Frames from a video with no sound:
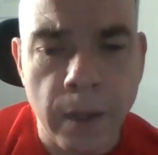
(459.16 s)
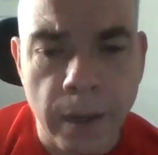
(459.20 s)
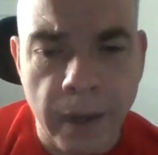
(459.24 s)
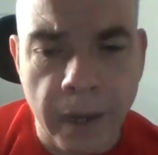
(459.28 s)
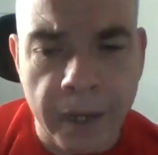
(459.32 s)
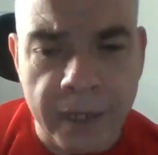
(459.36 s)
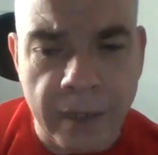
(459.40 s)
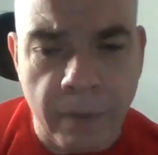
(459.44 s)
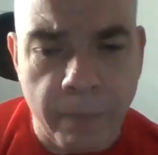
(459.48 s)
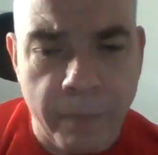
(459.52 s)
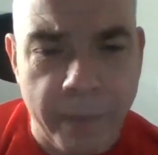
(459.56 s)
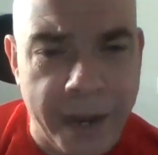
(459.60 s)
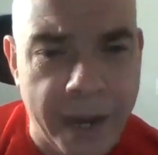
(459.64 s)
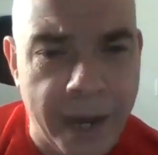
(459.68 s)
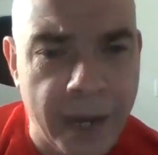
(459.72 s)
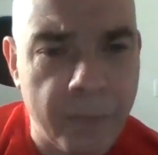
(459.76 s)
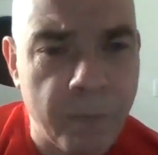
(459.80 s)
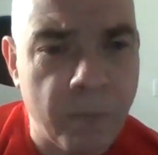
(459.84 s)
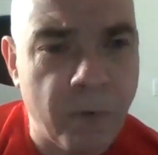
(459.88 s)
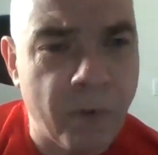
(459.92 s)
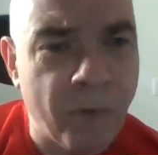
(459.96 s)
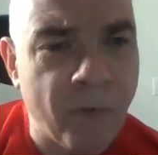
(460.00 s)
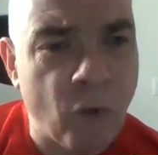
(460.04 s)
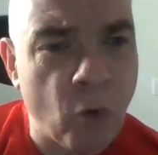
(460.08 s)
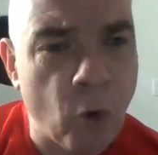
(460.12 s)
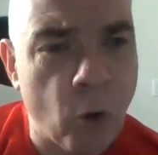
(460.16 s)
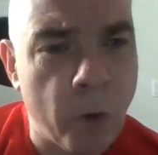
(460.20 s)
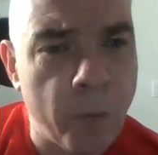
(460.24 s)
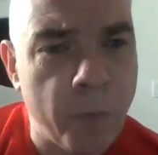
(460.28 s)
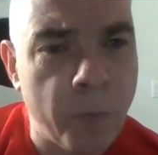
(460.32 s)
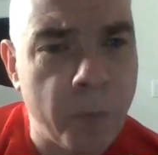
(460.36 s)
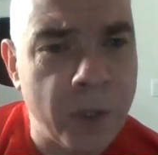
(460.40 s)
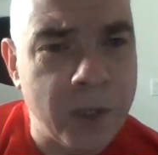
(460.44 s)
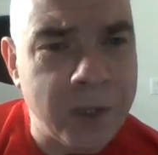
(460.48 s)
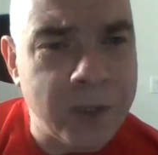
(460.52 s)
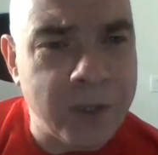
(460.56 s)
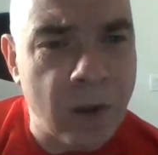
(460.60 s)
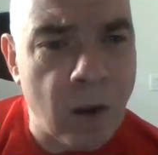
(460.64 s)
and the band
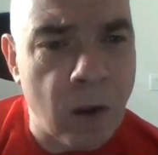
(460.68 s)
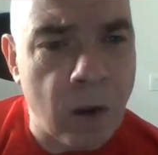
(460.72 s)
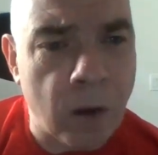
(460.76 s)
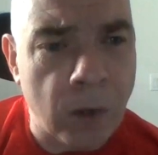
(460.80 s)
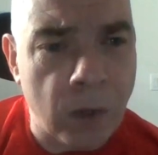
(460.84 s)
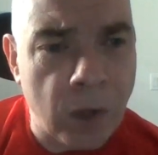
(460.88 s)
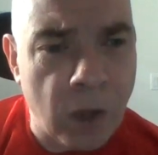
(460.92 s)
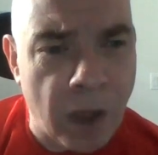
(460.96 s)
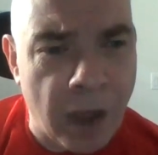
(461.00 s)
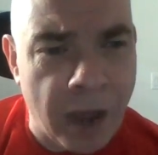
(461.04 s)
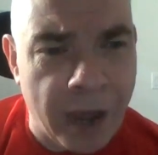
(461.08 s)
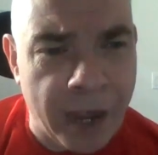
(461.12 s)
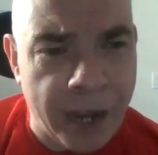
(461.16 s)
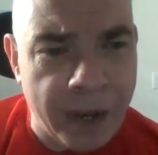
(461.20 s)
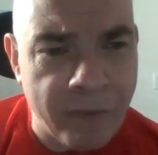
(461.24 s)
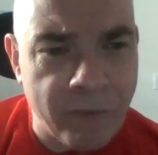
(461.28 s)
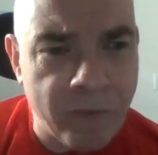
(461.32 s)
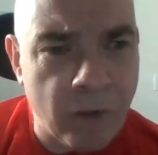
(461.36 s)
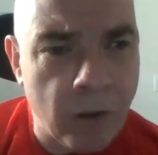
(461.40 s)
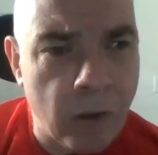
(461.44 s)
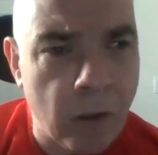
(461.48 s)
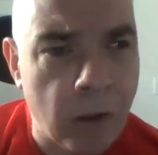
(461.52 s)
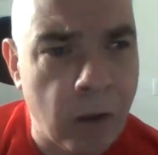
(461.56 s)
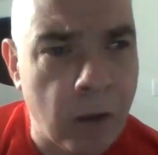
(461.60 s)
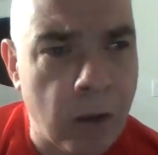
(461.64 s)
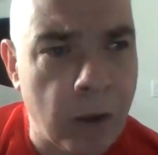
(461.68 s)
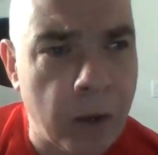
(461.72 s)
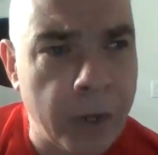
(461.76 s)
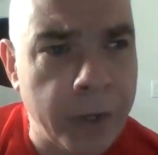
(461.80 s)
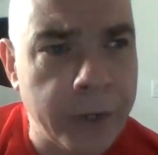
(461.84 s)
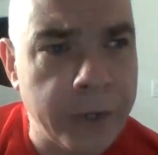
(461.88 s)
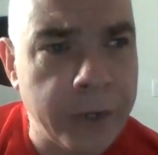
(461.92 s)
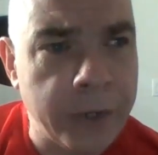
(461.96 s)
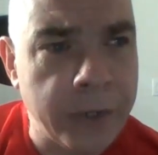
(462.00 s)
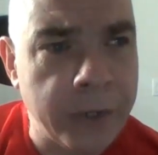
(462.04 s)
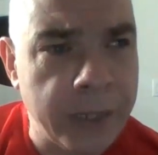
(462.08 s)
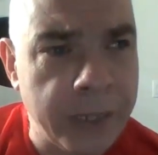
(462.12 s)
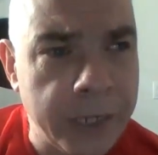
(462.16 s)
perform the song live
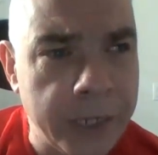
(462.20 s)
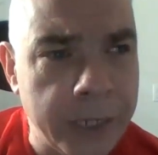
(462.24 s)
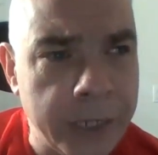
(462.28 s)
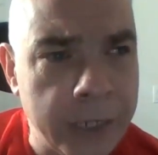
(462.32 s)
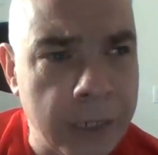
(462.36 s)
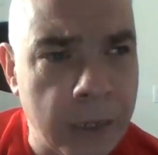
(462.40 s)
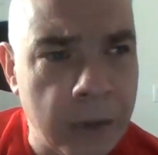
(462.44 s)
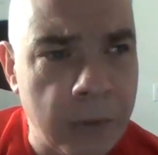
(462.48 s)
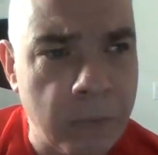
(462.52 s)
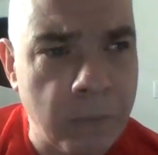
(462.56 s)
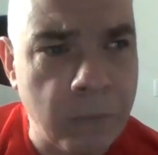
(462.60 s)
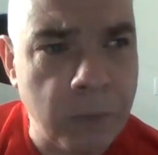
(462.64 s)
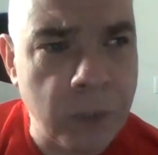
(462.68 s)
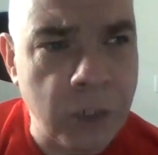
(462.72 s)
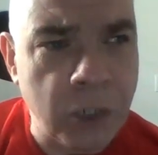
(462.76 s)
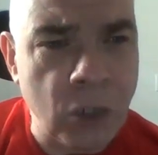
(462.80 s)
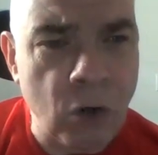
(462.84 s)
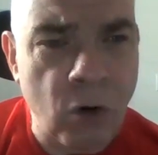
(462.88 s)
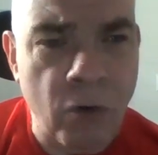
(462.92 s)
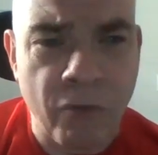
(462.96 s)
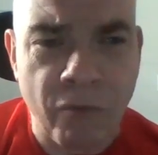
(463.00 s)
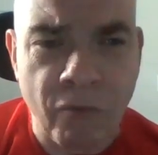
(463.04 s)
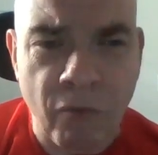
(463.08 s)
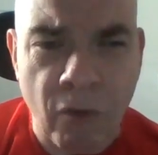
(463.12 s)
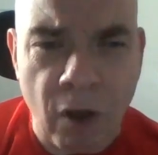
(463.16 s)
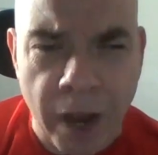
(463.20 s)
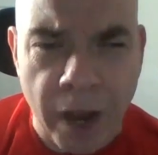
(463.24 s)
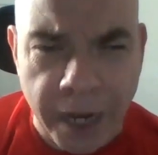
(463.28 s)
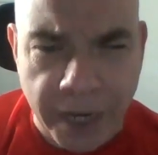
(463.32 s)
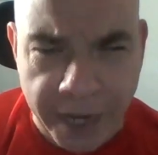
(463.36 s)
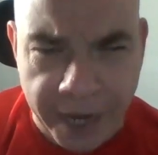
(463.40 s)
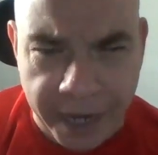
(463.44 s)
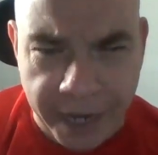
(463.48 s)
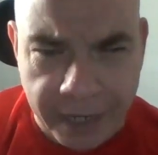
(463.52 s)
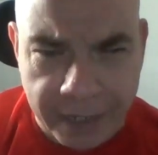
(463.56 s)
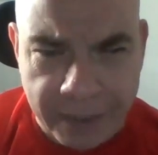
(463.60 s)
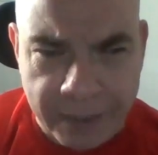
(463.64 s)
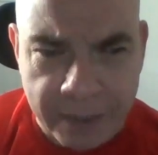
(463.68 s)
on the show
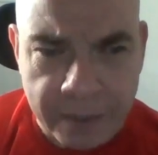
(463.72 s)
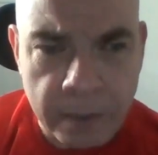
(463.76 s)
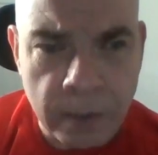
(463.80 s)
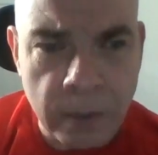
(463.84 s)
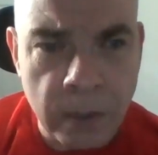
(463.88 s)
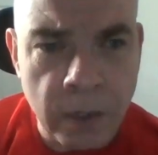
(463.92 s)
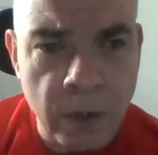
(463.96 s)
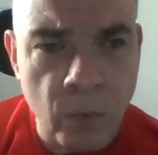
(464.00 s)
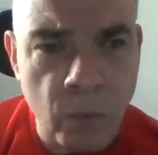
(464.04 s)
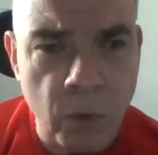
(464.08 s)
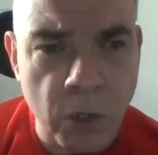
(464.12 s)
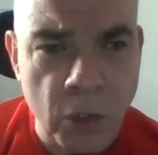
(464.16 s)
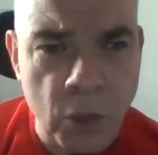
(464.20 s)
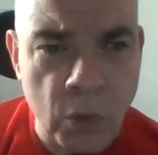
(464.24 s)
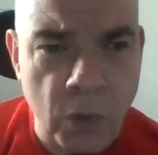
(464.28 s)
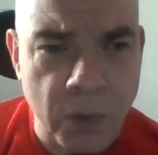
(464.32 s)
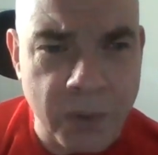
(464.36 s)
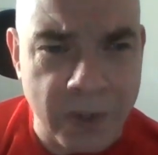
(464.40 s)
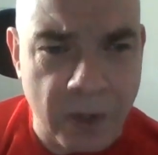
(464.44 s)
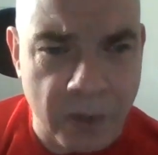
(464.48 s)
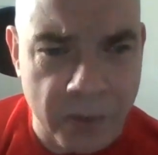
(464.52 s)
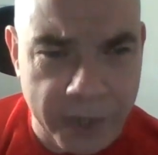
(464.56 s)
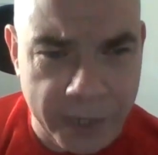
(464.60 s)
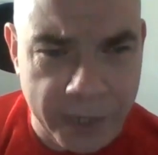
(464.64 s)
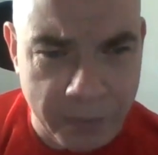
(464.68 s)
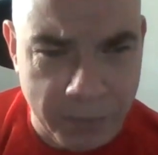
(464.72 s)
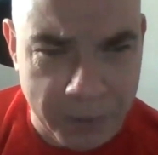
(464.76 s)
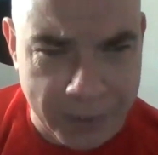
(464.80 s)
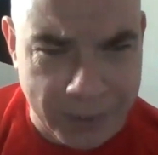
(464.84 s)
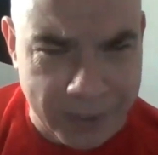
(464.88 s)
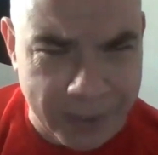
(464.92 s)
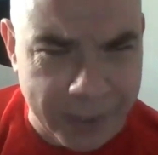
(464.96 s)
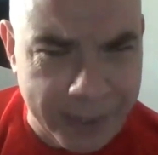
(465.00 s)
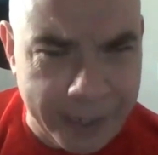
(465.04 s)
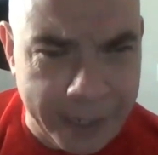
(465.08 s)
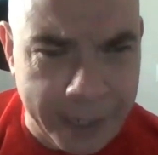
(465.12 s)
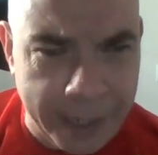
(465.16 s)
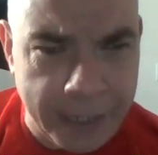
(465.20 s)
Fridays, which was on
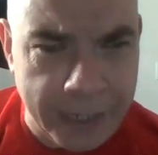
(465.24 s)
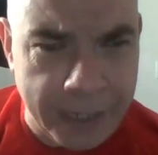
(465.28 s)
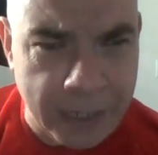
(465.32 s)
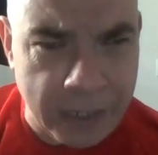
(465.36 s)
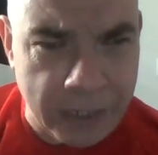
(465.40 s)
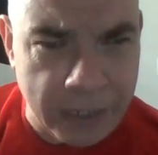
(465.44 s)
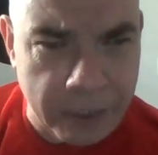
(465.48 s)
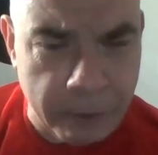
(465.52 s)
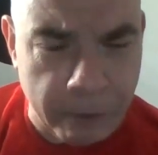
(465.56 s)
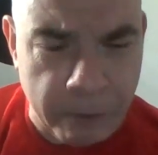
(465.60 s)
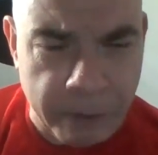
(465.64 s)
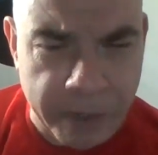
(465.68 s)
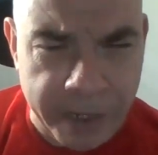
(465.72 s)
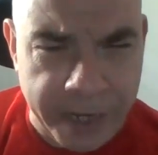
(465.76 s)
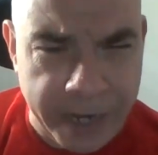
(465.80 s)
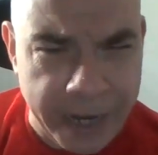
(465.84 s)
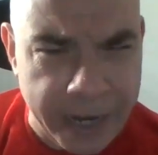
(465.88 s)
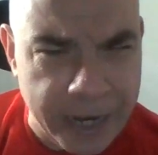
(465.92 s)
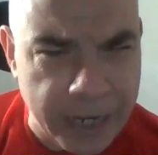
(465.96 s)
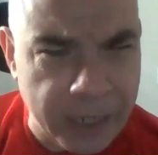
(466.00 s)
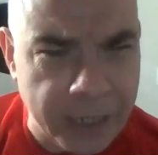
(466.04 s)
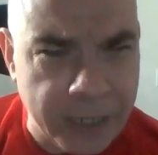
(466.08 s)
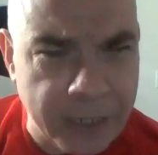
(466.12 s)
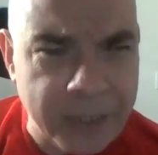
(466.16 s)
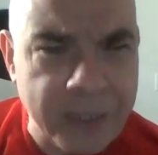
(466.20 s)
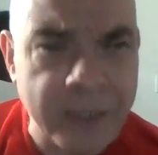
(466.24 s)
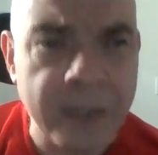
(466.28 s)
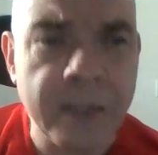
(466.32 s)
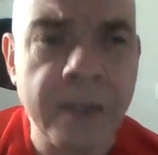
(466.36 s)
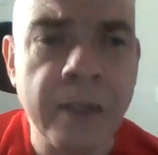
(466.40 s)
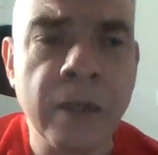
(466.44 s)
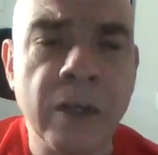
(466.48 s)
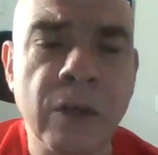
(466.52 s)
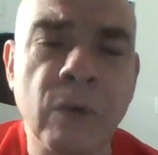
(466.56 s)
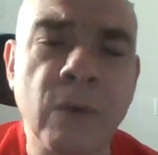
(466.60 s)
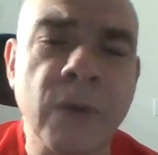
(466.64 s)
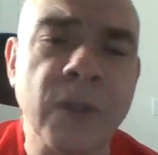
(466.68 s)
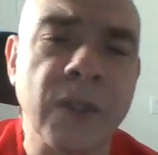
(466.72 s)
ABC in the early 80s,
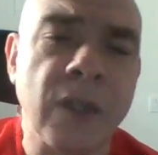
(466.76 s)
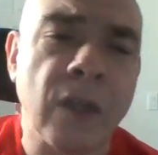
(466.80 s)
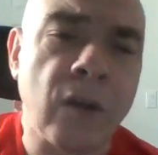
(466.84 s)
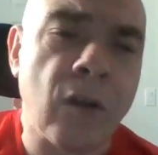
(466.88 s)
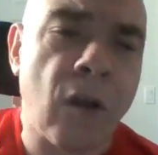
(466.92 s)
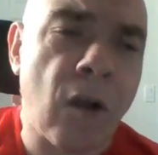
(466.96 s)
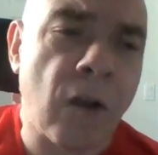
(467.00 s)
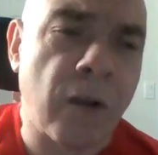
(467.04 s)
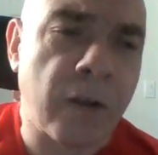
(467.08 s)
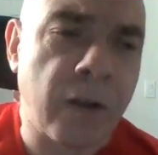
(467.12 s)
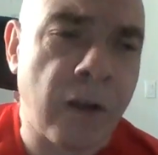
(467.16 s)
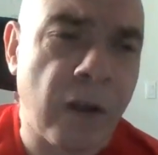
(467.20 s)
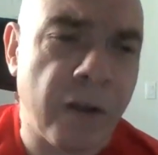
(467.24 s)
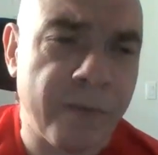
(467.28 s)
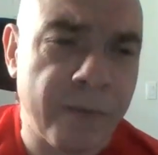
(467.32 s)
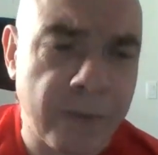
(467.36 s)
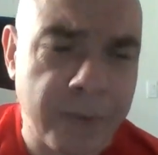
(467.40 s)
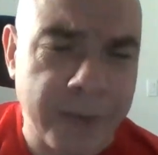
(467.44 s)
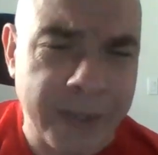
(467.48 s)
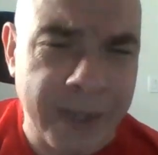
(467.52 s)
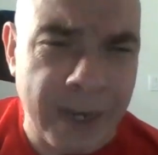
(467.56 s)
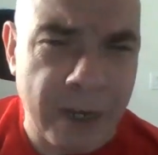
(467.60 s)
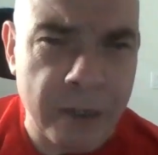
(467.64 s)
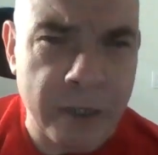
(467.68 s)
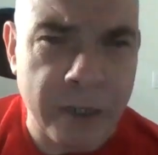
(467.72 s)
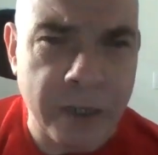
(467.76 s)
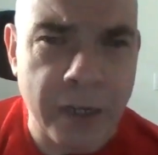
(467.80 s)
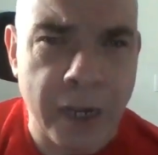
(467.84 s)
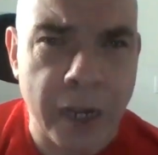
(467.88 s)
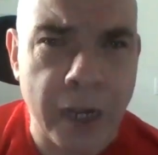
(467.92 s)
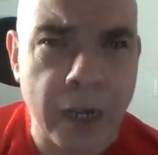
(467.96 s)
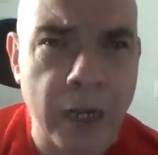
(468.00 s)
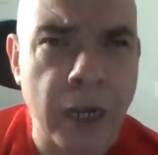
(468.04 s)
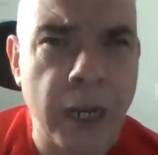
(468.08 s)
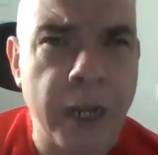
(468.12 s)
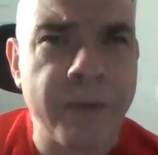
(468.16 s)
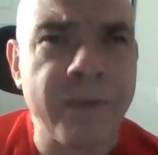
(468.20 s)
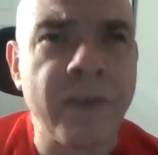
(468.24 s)
it was a knockoff of Saturday
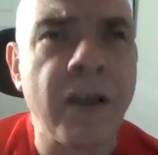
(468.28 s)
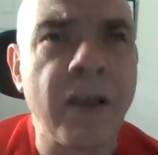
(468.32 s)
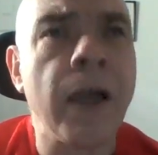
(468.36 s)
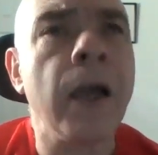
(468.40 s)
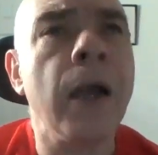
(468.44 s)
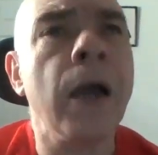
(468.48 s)
Night Live.